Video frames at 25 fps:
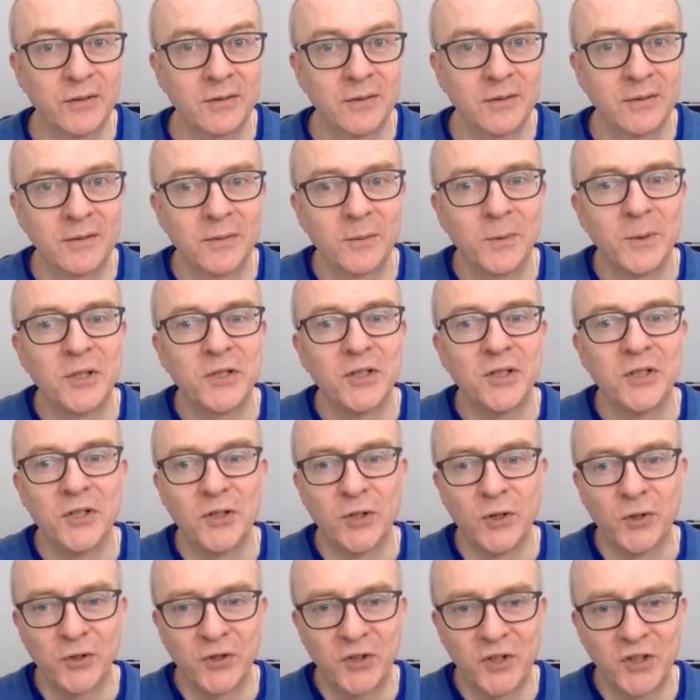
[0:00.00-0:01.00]
which is
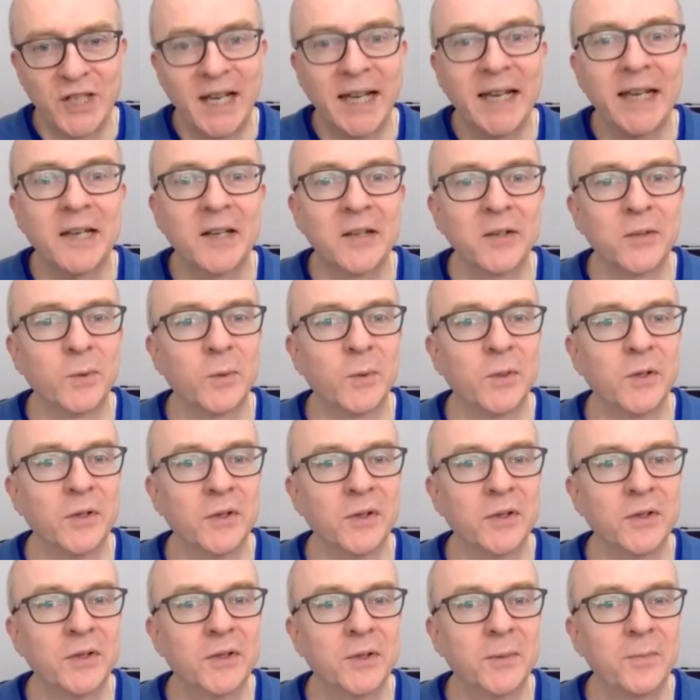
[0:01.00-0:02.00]
your second
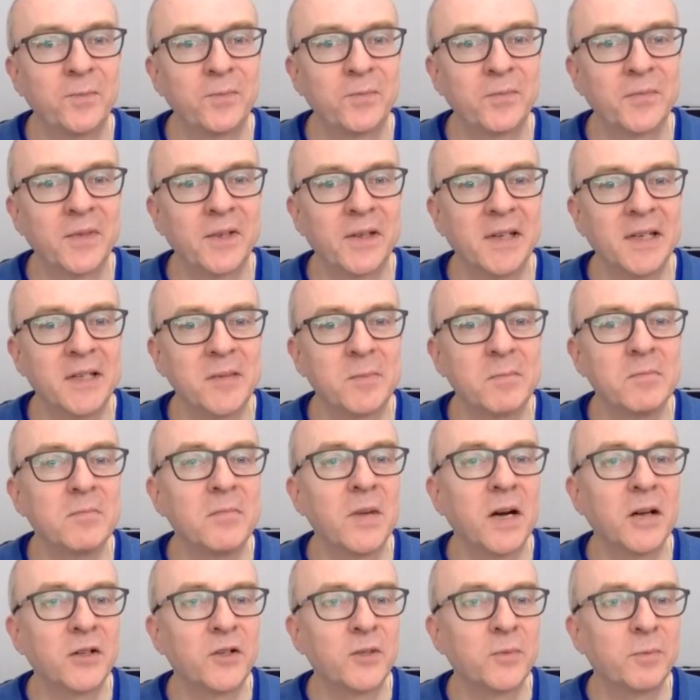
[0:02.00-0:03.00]
word, is
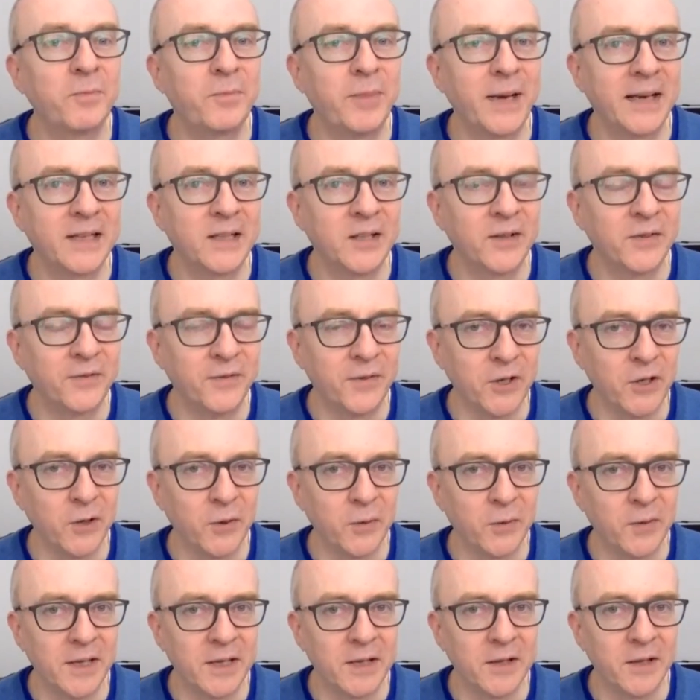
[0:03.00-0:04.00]
much better for
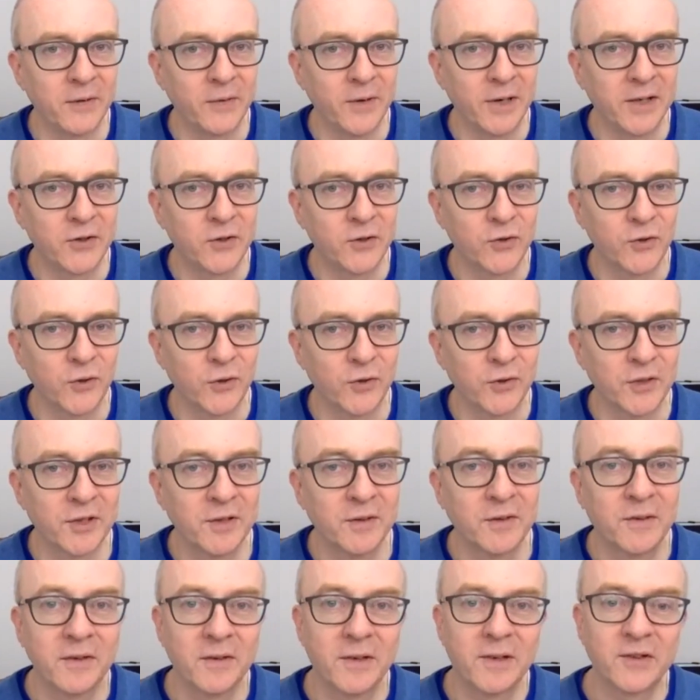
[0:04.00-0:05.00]
you in the restaurant.
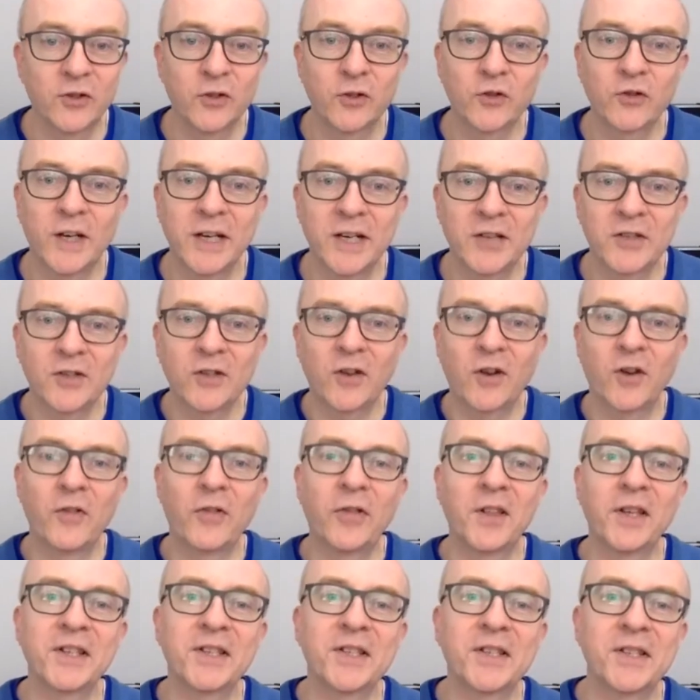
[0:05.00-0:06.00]
Stress on
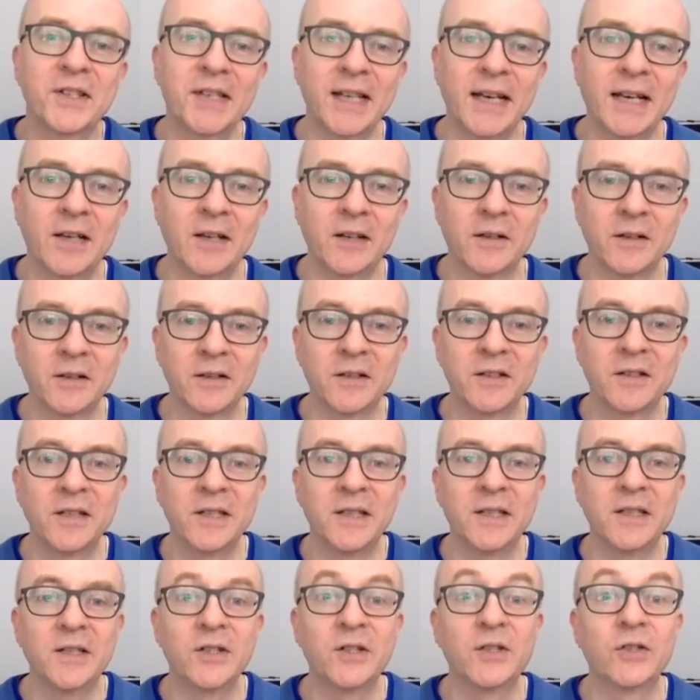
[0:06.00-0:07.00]
the second,
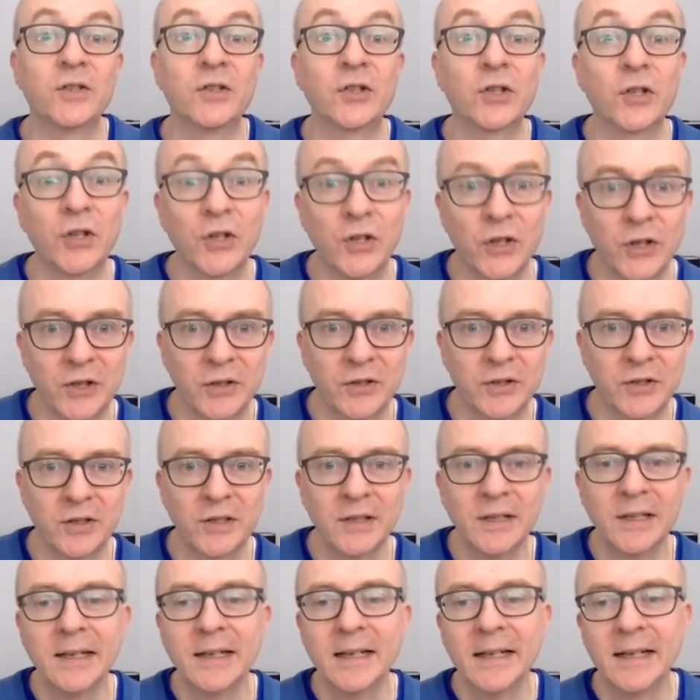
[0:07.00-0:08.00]
dessert.
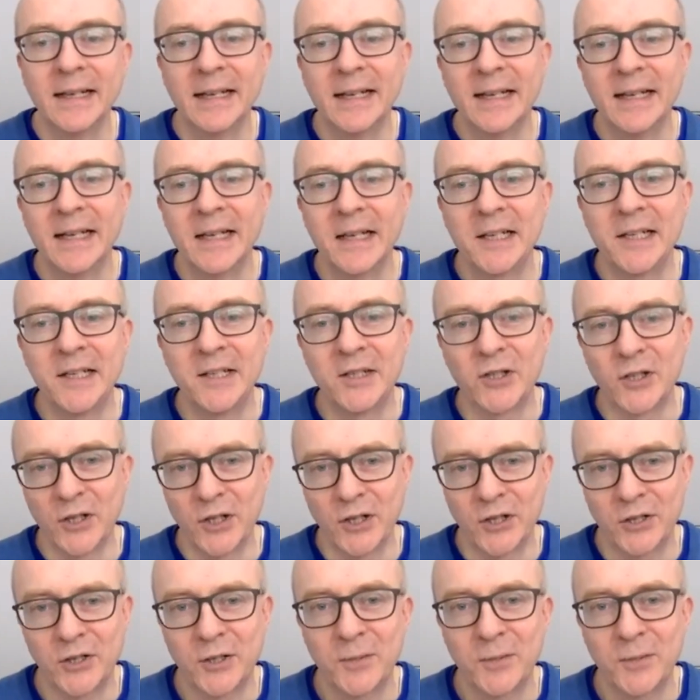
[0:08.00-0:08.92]
Dessert